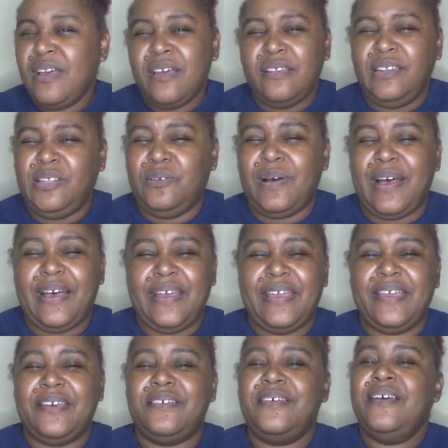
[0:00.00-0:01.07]
a little high
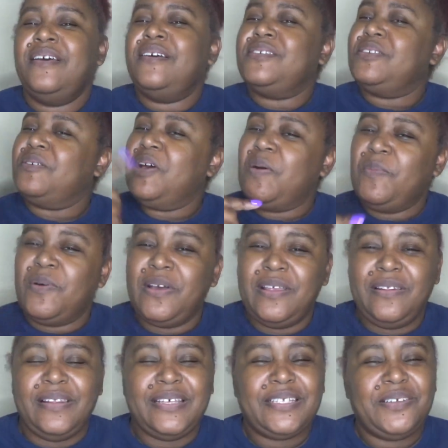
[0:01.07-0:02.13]
end. So come on,
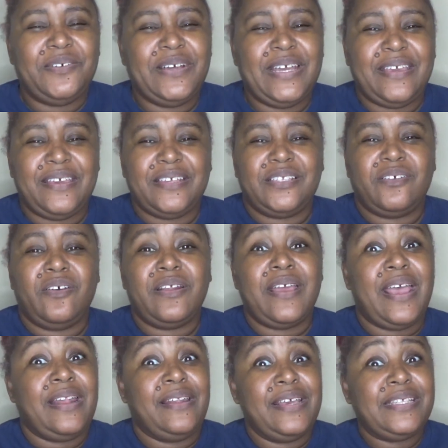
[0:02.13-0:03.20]
let's go ahead and get started
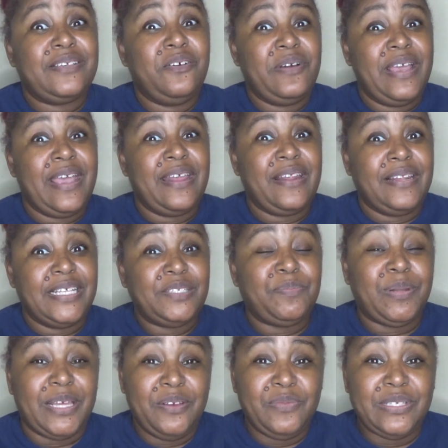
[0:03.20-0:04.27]
and let's go ahead and let's
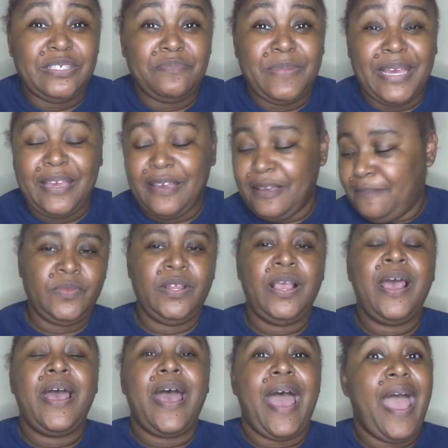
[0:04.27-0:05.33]
play with some makeup.
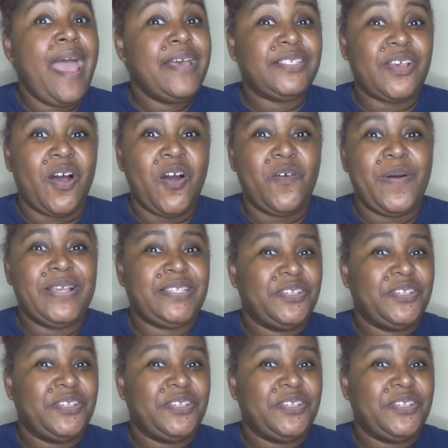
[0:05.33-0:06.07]
As always, I